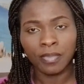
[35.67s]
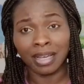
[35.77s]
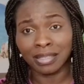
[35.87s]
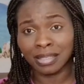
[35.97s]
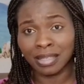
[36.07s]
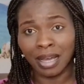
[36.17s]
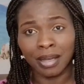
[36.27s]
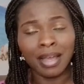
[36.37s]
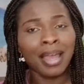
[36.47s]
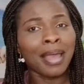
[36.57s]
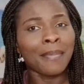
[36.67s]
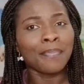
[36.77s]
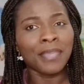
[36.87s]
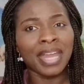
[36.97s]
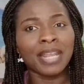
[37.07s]
Now, star,
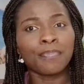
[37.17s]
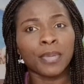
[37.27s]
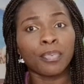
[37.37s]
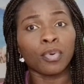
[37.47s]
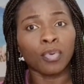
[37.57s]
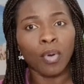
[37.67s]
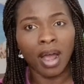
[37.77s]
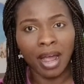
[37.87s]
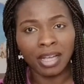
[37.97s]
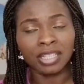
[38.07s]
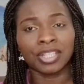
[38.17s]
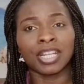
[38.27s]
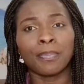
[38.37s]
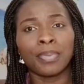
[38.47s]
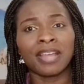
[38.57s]
many people know her. She
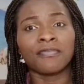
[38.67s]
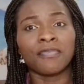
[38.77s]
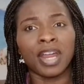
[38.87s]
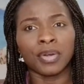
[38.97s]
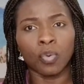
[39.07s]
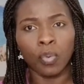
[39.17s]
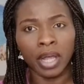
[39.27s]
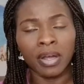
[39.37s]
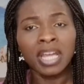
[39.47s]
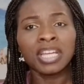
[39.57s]
dey play very well.